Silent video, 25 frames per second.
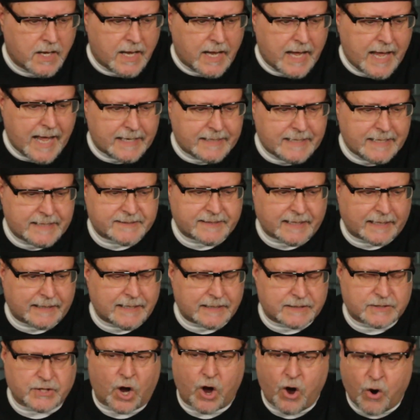And he said
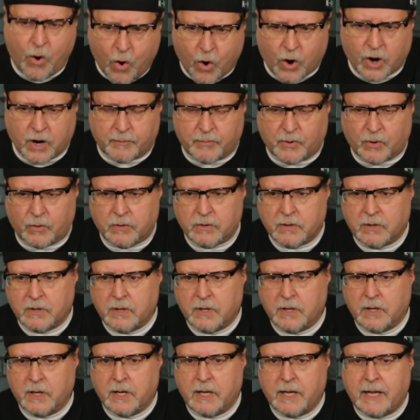it's horrible.
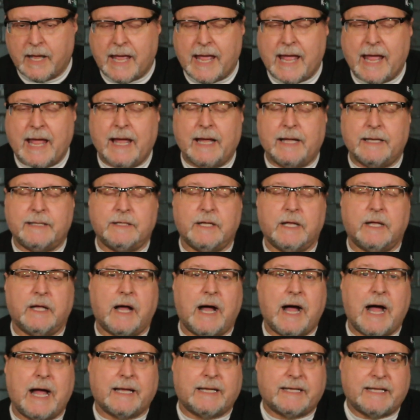And
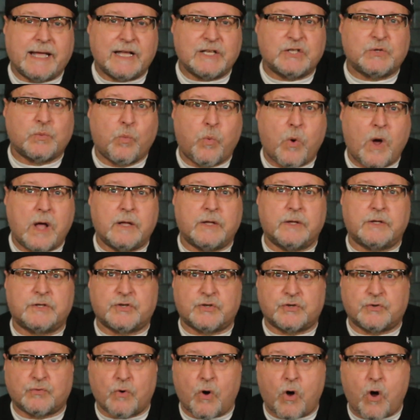I guess what
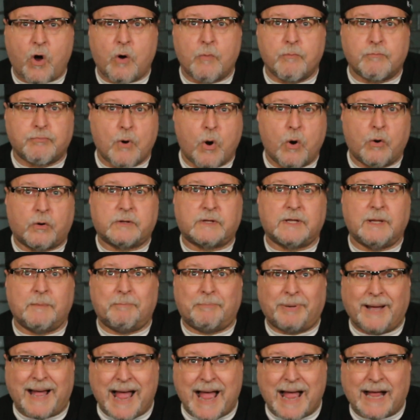straw broke the
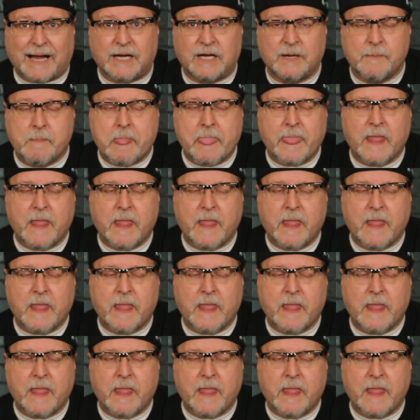back